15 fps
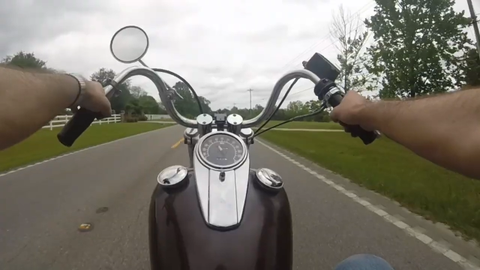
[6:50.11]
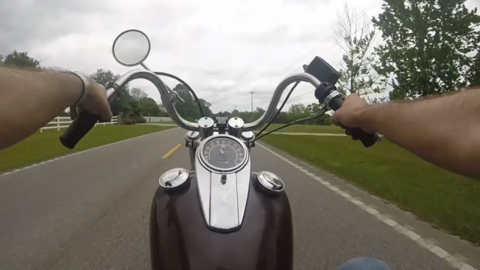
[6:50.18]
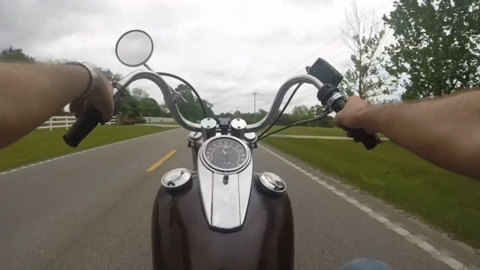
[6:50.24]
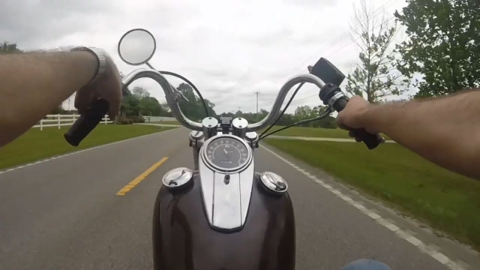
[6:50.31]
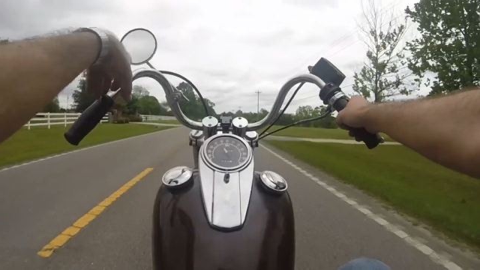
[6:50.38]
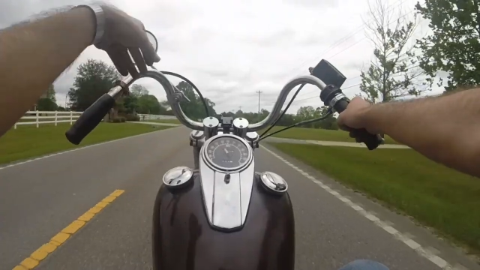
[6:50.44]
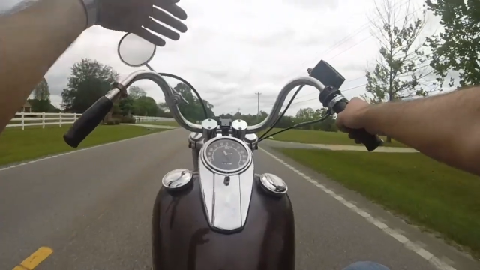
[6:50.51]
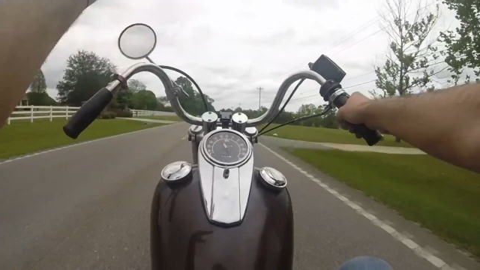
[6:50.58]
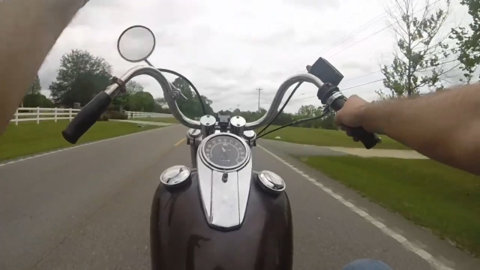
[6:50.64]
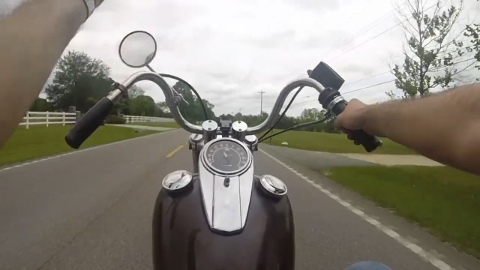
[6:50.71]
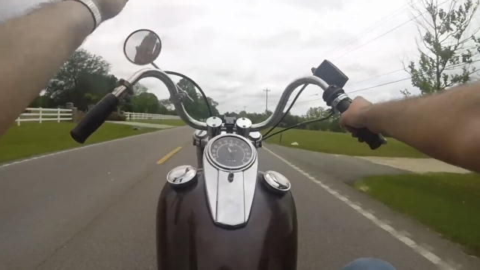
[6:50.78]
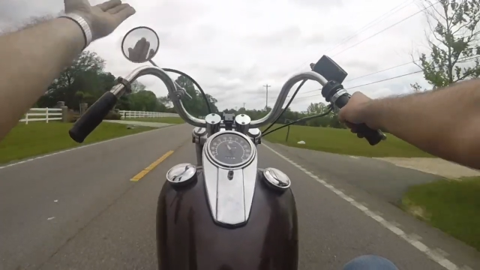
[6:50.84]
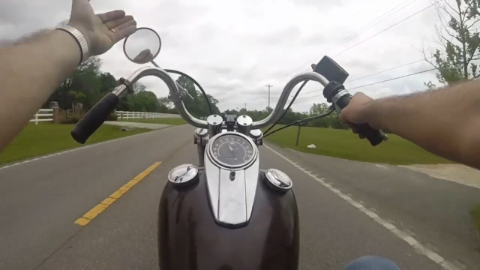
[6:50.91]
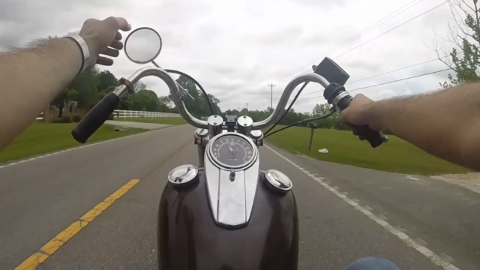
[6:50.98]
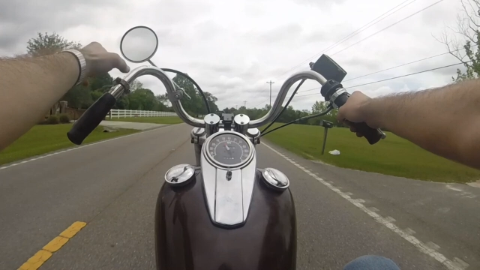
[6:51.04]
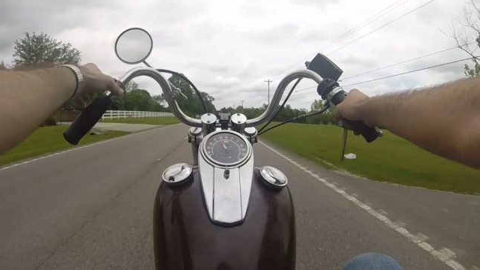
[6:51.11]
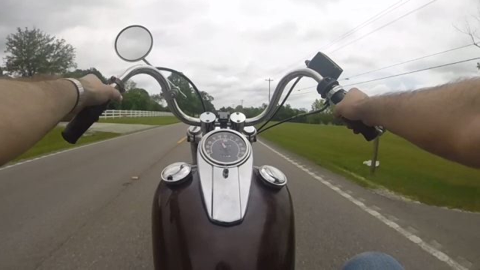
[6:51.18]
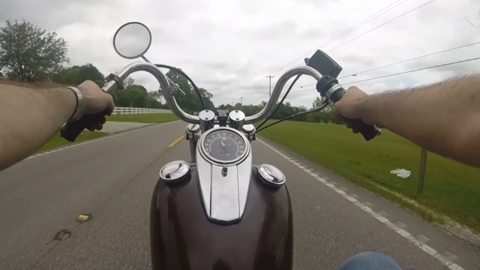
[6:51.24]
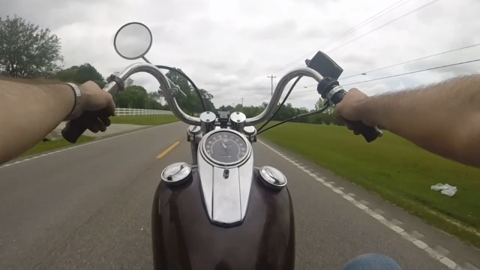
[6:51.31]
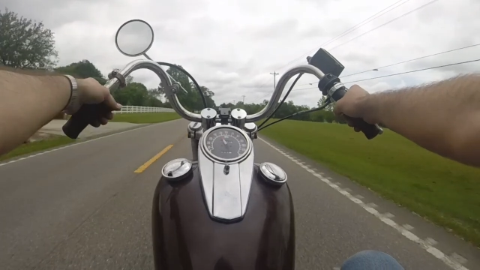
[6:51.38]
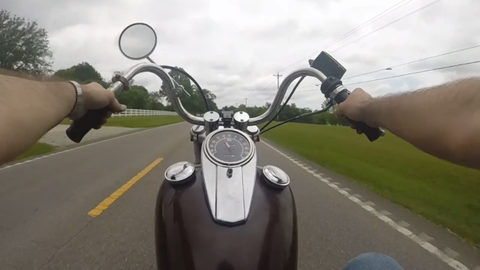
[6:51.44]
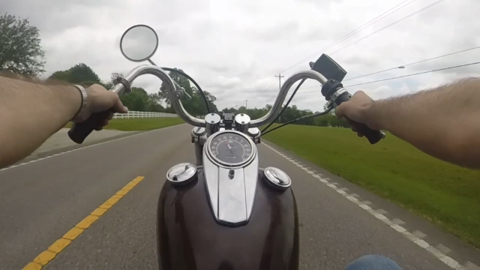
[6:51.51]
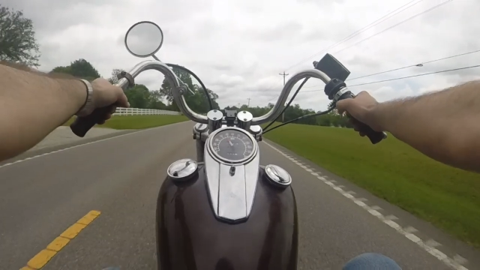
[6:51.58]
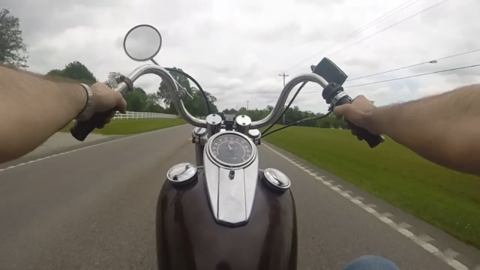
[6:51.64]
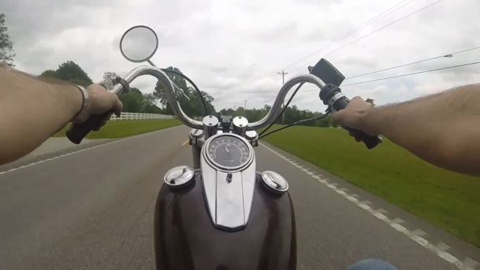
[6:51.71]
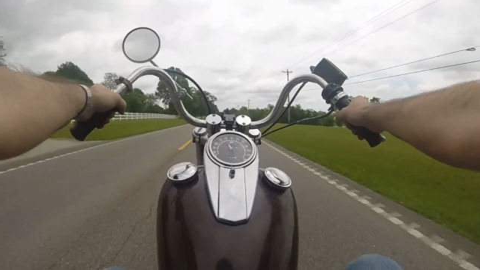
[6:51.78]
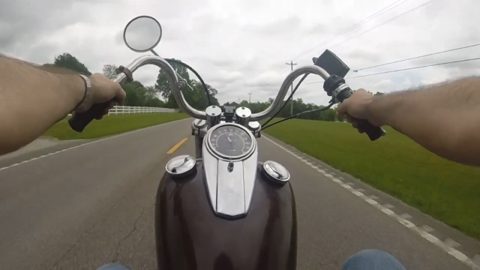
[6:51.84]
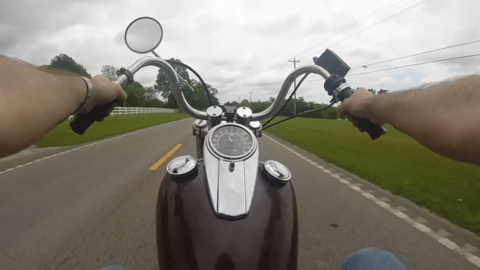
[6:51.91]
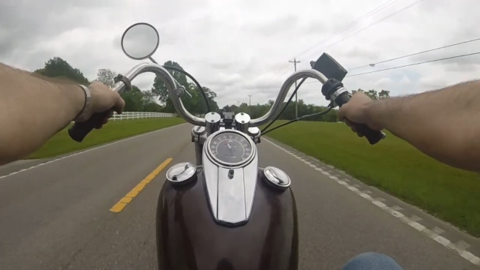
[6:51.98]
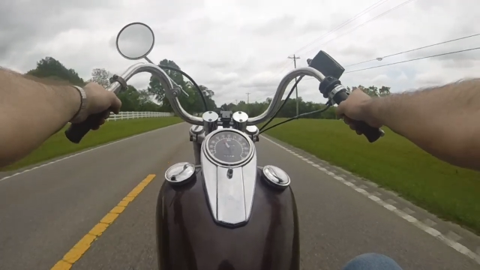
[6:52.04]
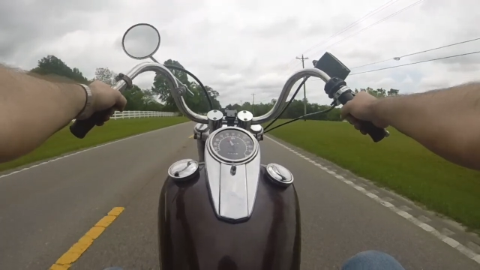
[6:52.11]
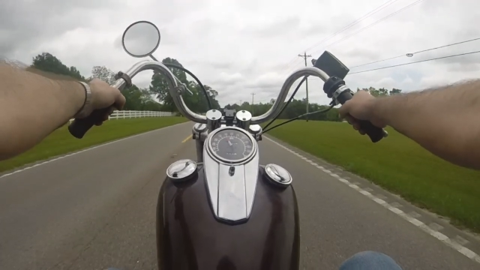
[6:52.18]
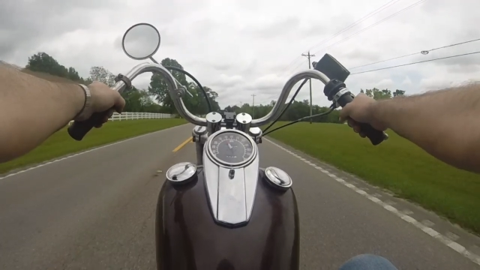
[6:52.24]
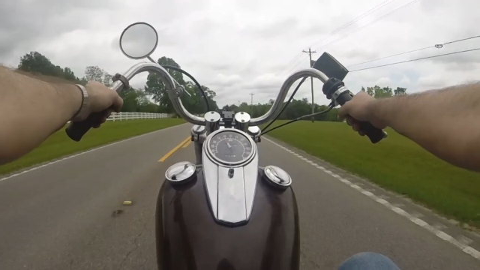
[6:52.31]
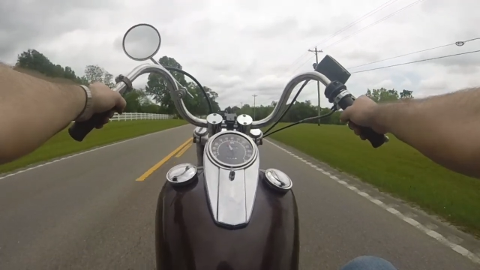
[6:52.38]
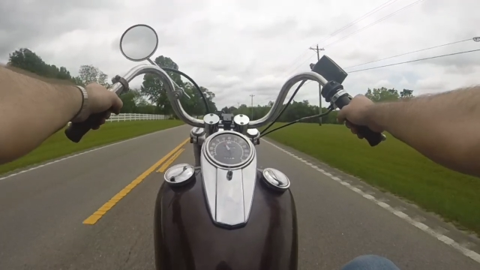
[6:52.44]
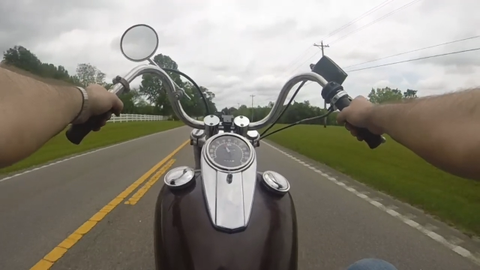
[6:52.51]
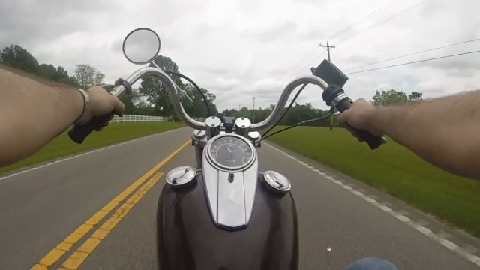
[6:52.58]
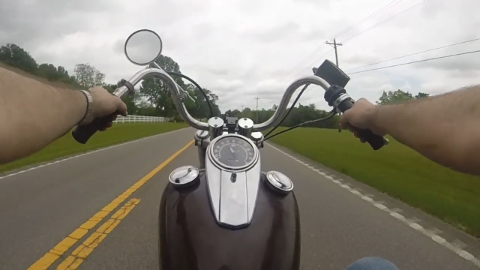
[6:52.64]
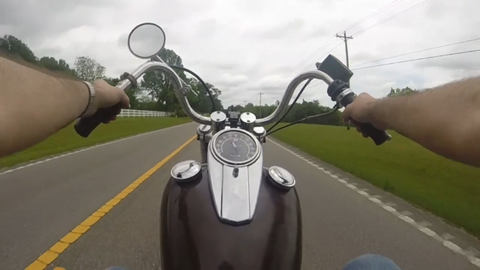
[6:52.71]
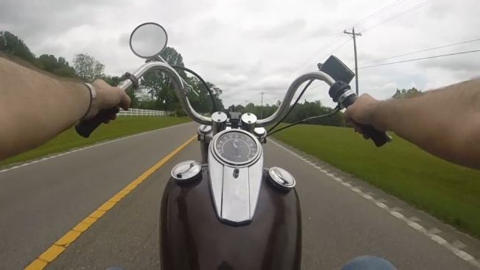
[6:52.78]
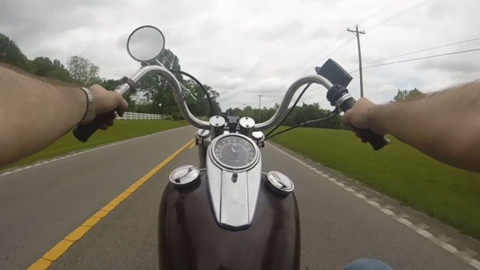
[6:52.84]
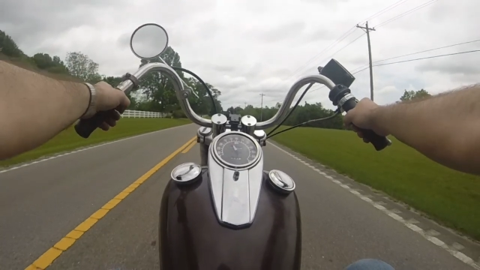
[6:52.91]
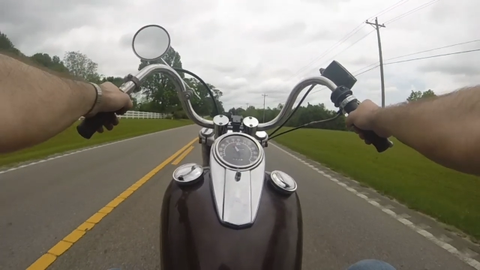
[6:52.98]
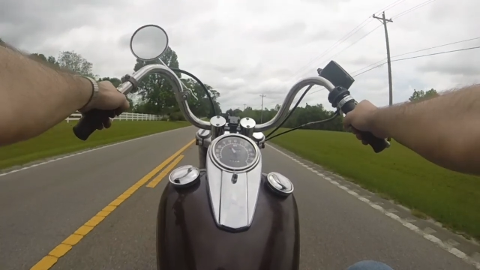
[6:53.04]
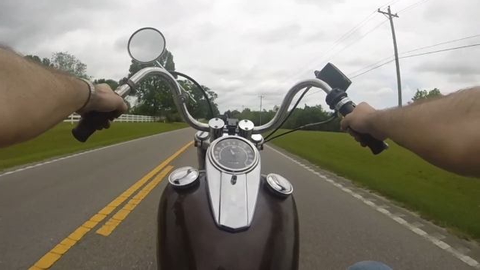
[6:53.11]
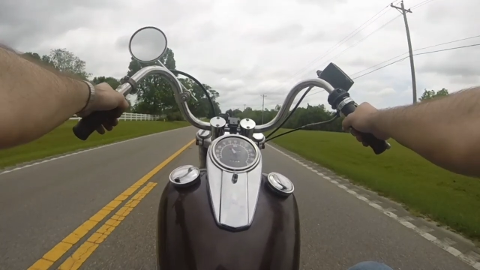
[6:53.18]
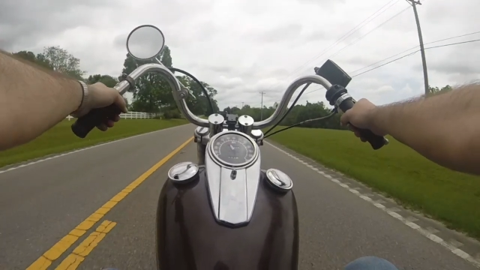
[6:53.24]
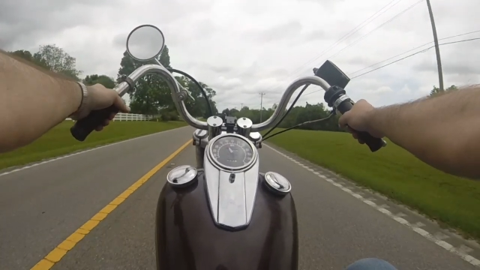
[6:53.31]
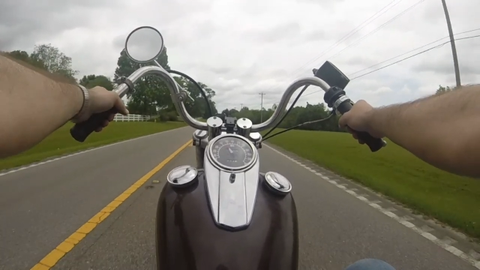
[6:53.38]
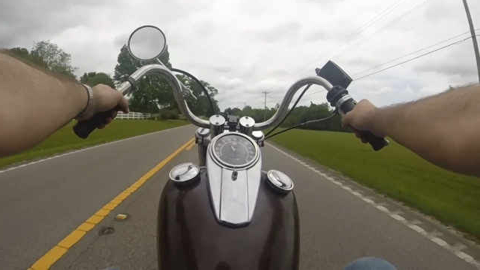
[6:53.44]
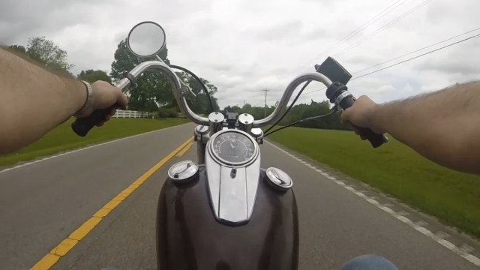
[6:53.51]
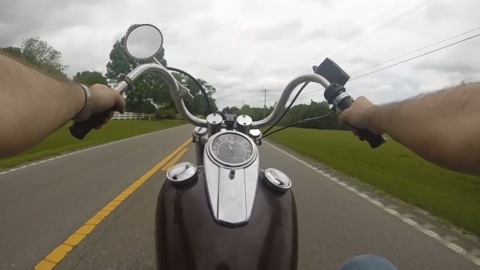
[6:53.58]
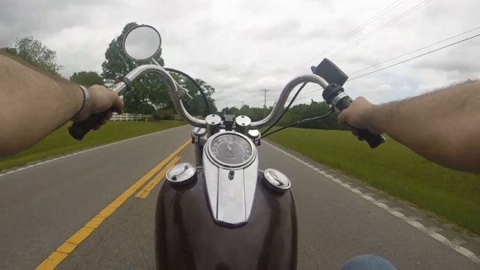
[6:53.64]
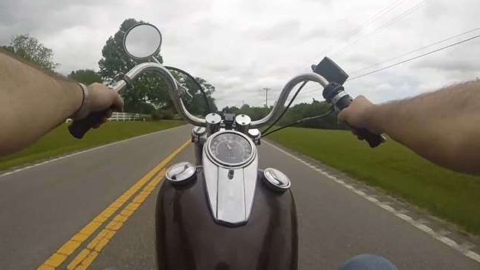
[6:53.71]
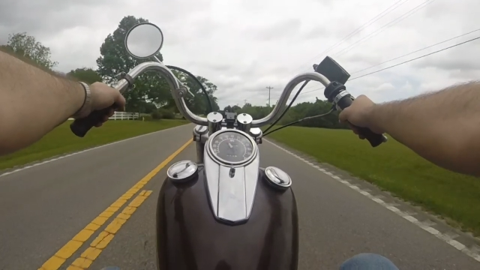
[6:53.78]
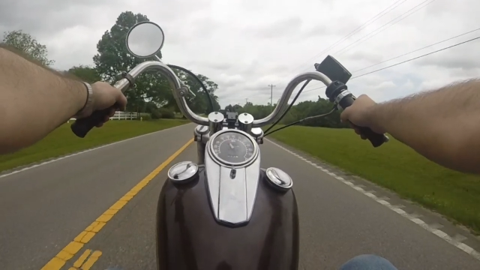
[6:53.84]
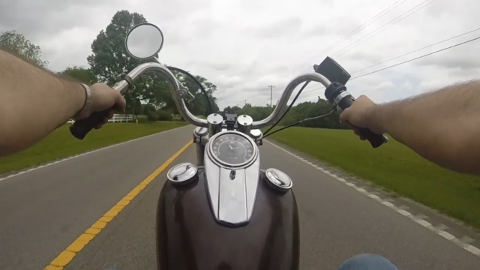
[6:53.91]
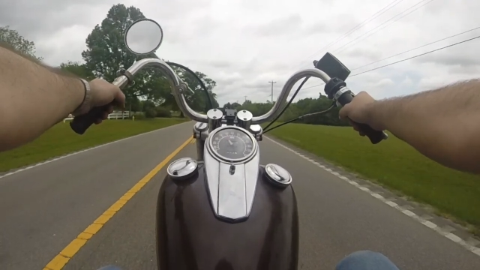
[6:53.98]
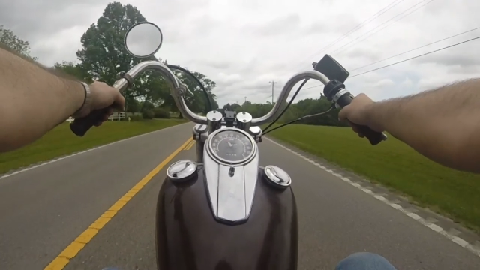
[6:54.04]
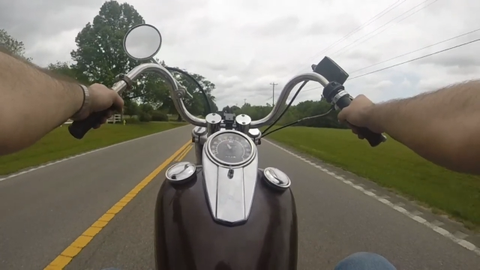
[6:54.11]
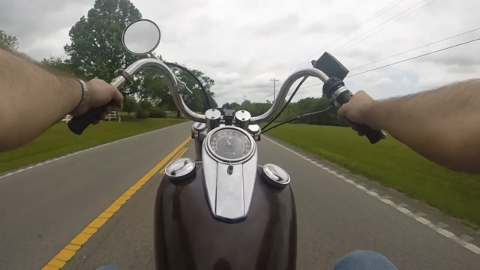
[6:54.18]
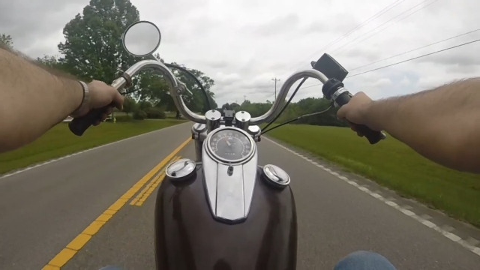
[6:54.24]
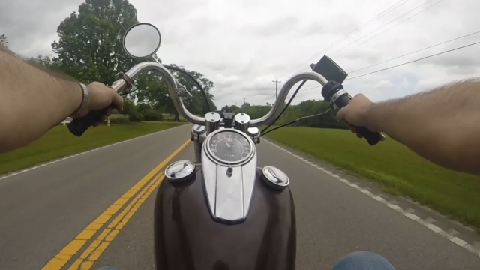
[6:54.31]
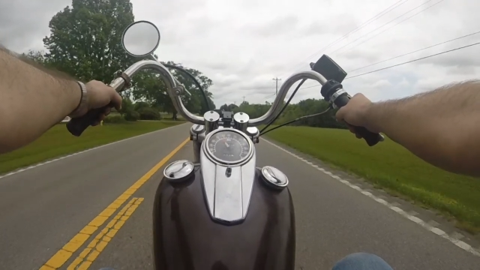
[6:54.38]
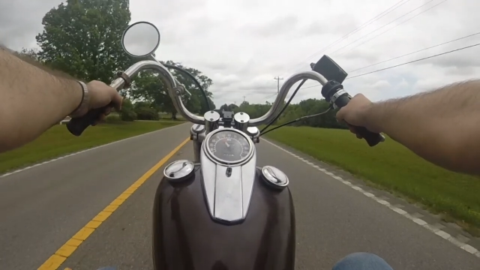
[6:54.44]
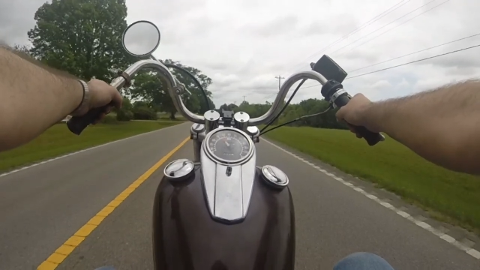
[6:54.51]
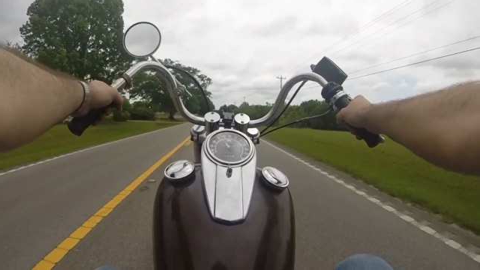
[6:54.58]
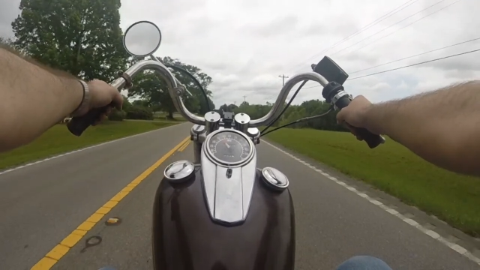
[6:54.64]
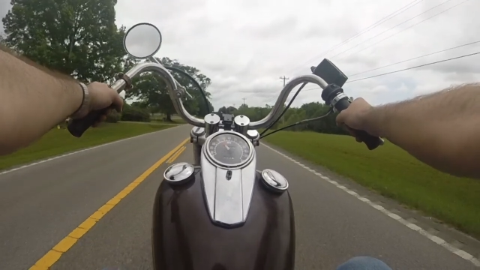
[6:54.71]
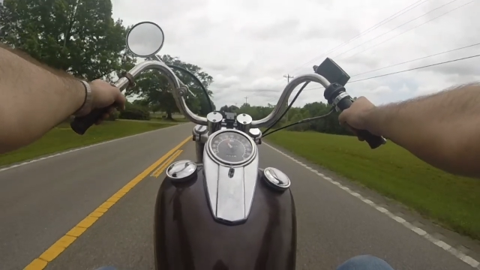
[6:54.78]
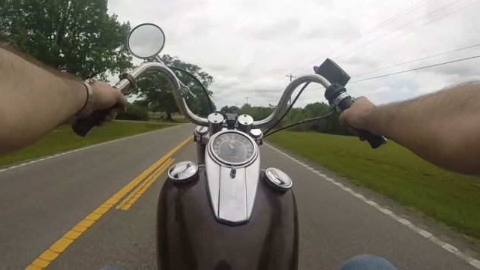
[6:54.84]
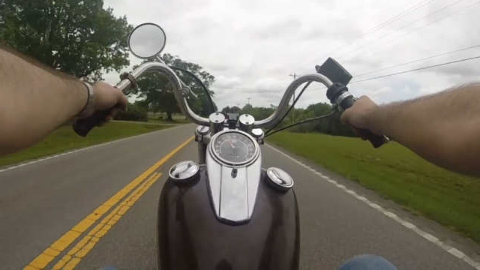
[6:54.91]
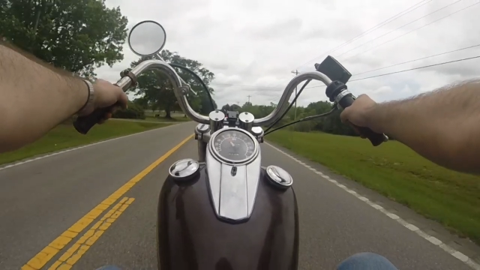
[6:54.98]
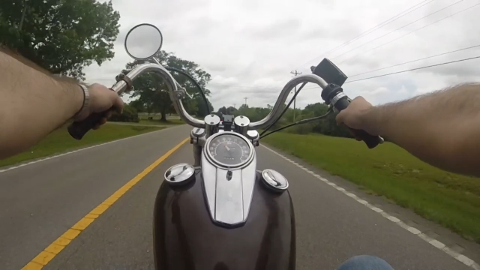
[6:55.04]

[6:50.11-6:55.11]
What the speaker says: Nobody's mouth can be seen.